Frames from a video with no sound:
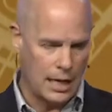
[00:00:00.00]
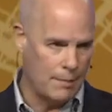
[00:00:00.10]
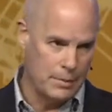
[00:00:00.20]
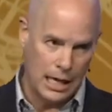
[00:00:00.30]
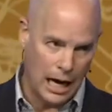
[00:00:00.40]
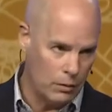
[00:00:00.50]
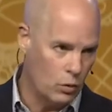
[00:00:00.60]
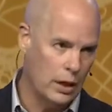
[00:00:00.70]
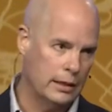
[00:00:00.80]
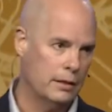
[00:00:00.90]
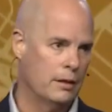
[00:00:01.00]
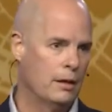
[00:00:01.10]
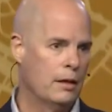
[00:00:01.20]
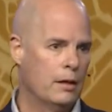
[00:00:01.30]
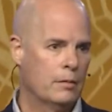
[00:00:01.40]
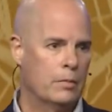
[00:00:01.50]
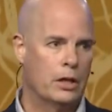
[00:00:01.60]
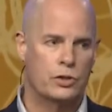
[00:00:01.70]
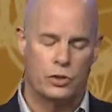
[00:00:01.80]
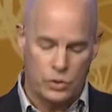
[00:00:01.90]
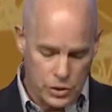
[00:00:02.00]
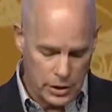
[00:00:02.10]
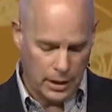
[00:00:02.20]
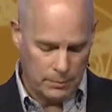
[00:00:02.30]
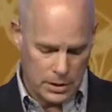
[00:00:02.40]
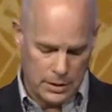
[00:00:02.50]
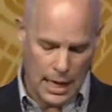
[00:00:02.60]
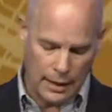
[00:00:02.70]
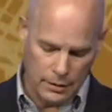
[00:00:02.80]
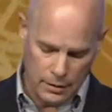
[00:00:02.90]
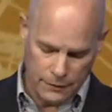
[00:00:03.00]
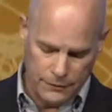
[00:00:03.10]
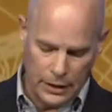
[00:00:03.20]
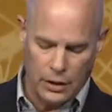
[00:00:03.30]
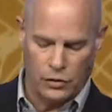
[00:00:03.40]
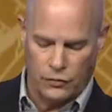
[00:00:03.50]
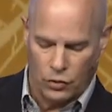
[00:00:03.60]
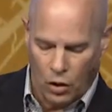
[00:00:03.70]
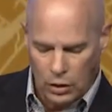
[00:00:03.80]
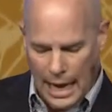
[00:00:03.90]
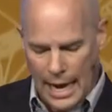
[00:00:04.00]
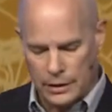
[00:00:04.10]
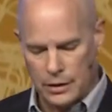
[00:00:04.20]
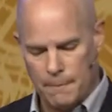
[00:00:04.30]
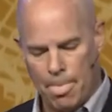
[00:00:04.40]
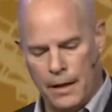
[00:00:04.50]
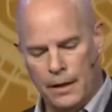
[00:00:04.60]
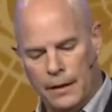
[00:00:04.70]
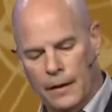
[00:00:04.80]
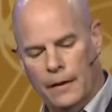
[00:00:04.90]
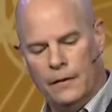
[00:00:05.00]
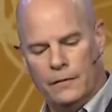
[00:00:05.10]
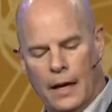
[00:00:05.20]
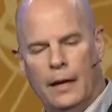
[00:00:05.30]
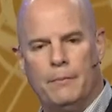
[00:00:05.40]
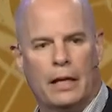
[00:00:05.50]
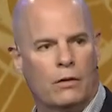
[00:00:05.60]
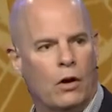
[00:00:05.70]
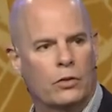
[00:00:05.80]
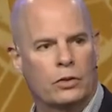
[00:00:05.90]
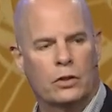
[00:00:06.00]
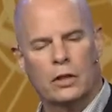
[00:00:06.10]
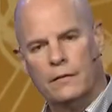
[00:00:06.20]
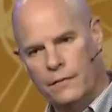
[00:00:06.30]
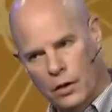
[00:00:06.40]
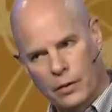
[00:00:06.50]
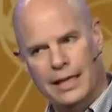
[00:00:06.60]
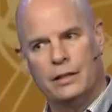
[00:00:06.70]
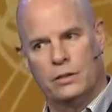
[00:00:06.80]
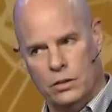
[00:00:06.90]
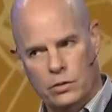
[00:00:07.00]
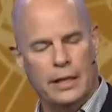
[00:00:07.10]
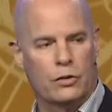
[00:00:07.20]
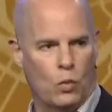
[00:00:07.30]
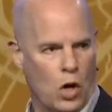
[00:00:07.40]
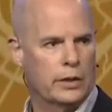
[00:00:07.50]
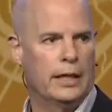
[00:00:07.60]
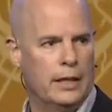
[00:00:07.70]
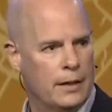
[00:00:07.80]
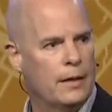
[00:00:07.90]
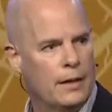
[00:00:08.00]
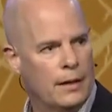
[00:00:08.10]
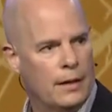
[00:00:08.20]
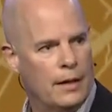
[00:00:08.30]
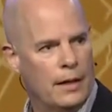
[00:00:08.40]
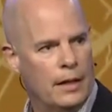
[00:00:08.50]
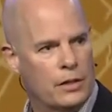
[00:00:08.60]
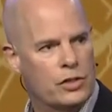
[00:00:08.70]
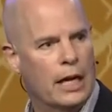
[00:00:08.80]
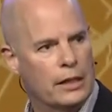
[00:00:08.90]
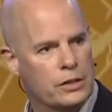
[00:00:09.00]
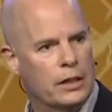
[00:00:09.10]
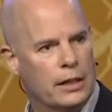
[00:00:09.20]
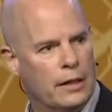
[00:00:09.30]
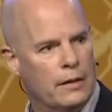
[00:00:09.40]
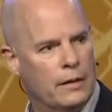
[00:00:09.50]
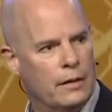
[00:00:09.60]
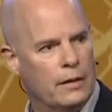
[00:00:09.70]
I'm not one, but it sure seems that the Fairness for All Act is a better alternative, though it too is wonky and is challenging in,